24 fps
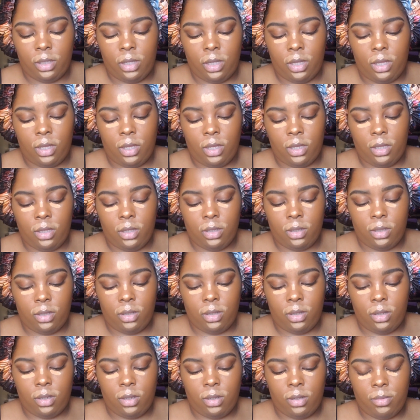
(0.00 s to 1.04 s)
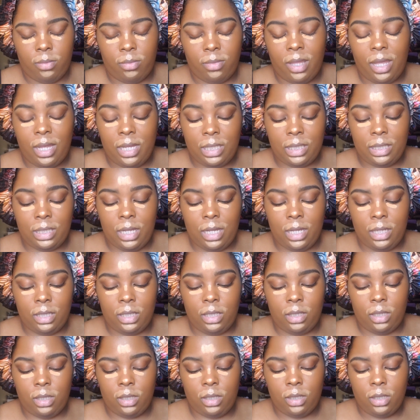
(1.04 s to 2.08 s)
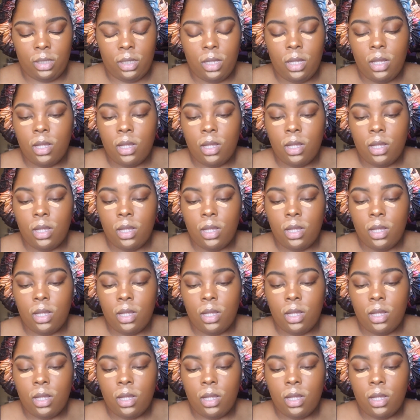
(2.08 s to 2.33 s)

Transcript: And um, they say to